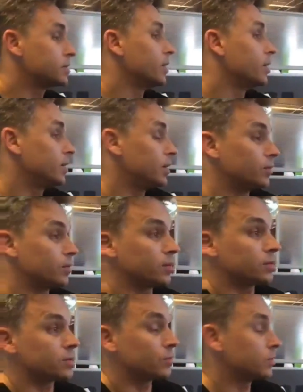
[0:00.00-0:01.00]
uh, again
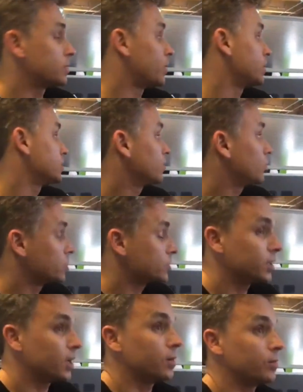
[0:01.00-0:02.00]
this responsive
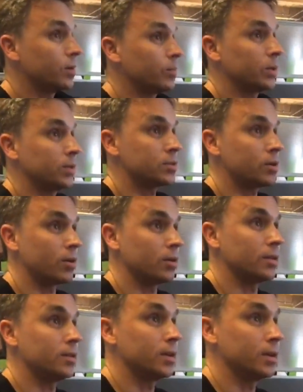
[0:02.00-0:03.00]
question came up, but it's hard to
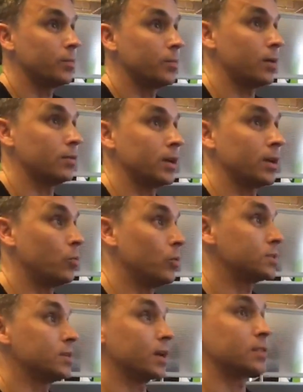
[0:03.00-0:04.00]
think about like
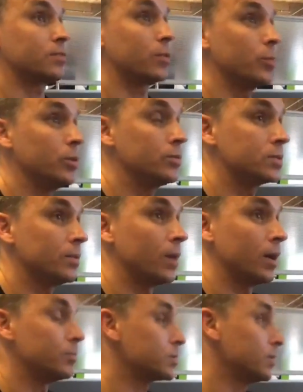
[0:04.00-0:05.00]
what's next for Muse. I'm,
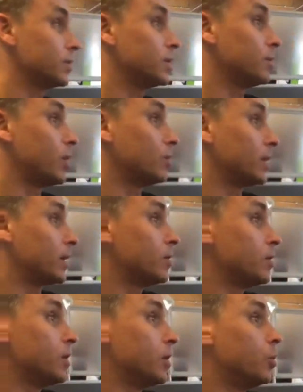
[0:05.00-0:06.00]
I'm starting to think about like
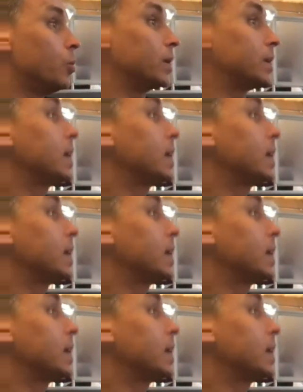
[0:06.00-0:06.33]
what